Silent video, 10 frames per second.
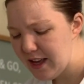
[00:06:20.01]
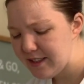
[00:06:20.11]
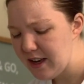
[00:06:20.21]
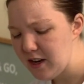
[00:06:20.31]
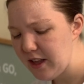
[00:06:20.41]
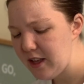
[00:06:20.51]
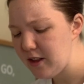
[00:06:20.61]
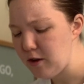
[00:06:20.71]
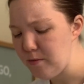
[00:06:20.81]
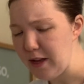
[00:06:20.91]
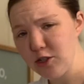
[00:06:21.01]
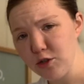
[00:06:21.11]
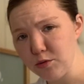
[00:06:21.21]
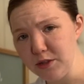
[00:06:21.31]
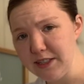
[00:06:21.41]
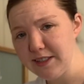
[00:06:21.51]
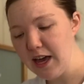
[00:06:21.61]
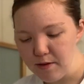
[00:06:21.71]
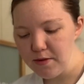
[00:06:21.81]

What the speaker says: It's kind of like a little mental reset.